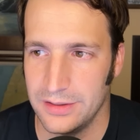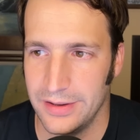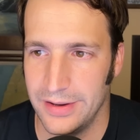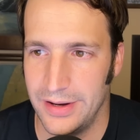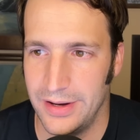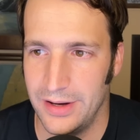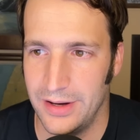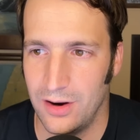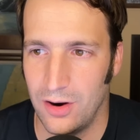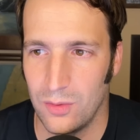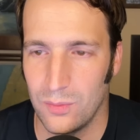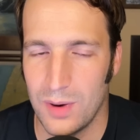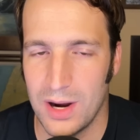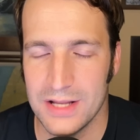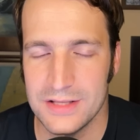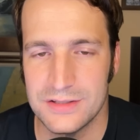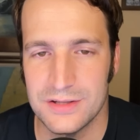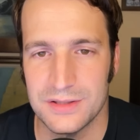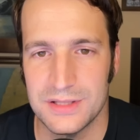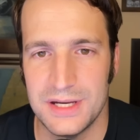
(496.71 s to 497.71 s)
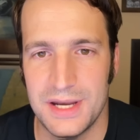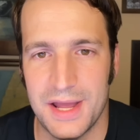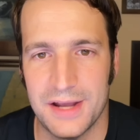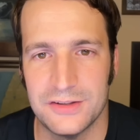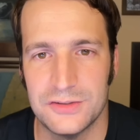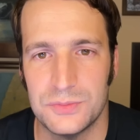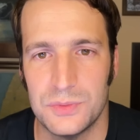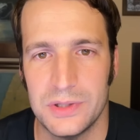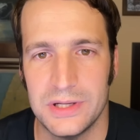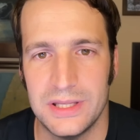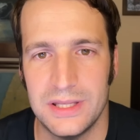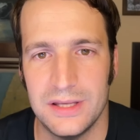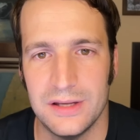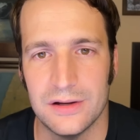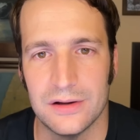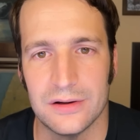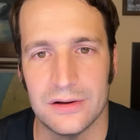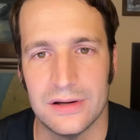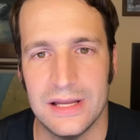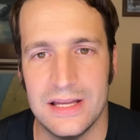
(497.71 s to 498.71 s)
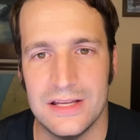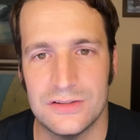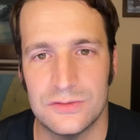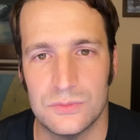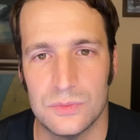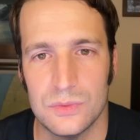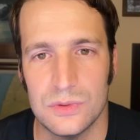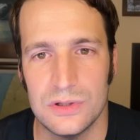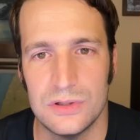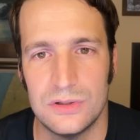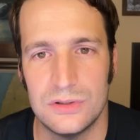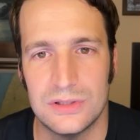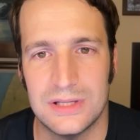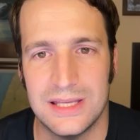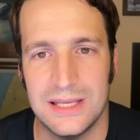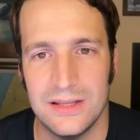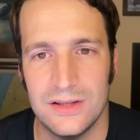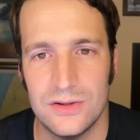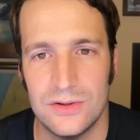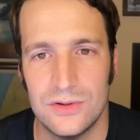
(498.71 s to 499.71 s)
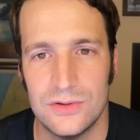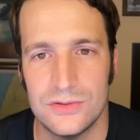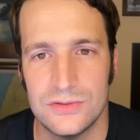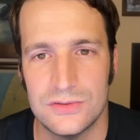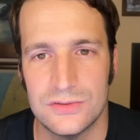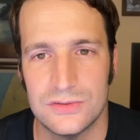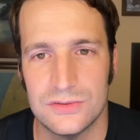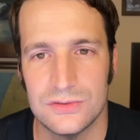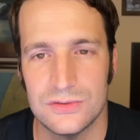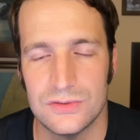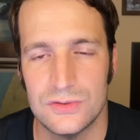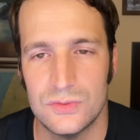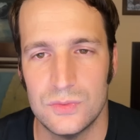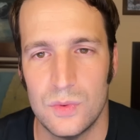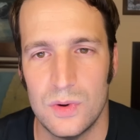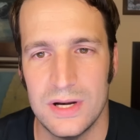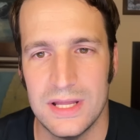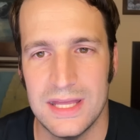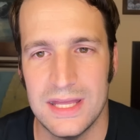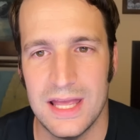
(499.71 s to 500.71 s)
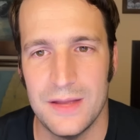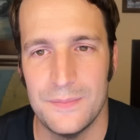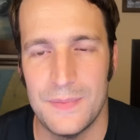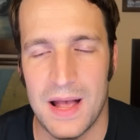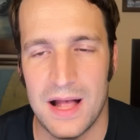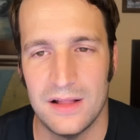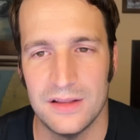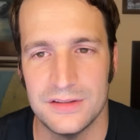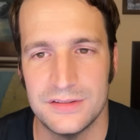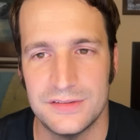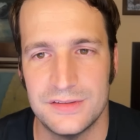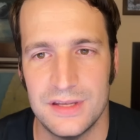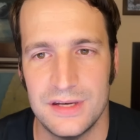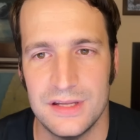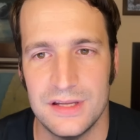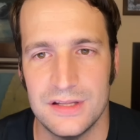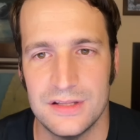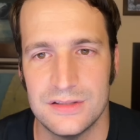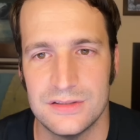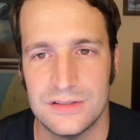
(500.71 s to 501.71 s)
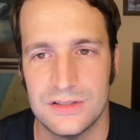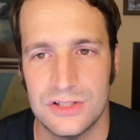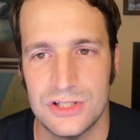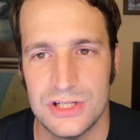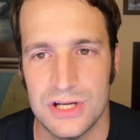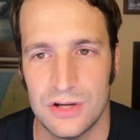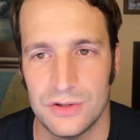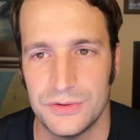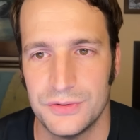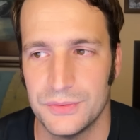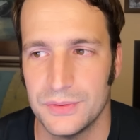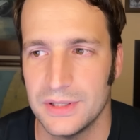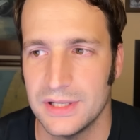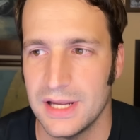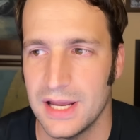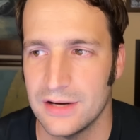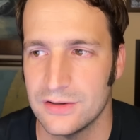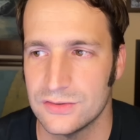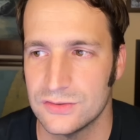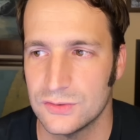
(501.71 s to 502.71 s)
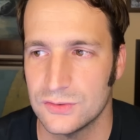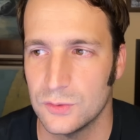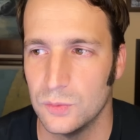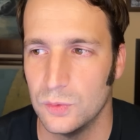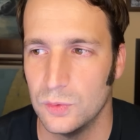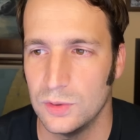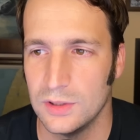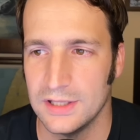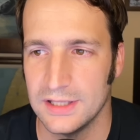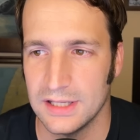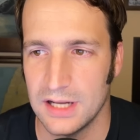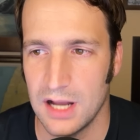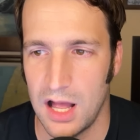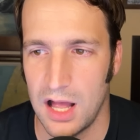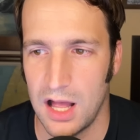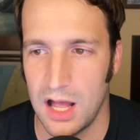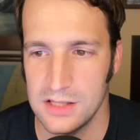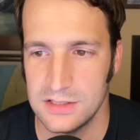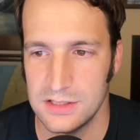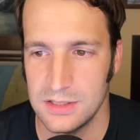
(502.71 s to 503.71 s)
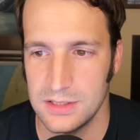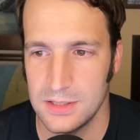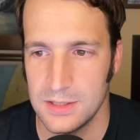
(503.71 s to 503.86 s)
All right, so the next one here. Israel kills 28 Palestinians sheltering at a school in Gaza.